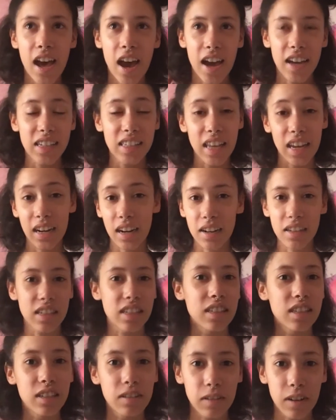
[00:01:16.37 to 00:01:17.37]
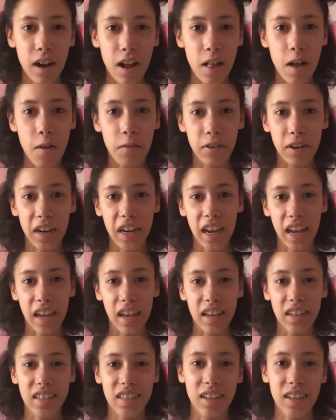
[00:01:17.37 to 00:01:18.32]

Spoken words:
I decided I'd just do it all over again.